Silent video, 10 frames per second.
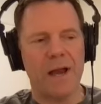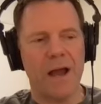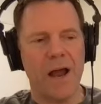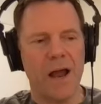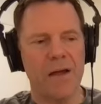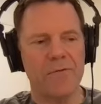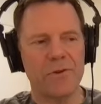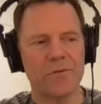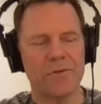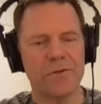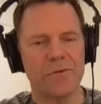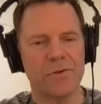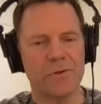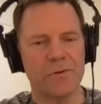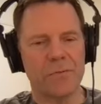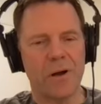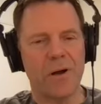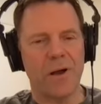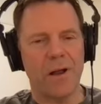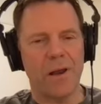and I, I've used YouTube
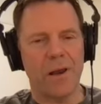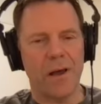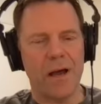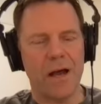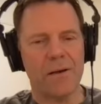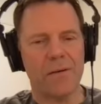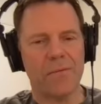a lot.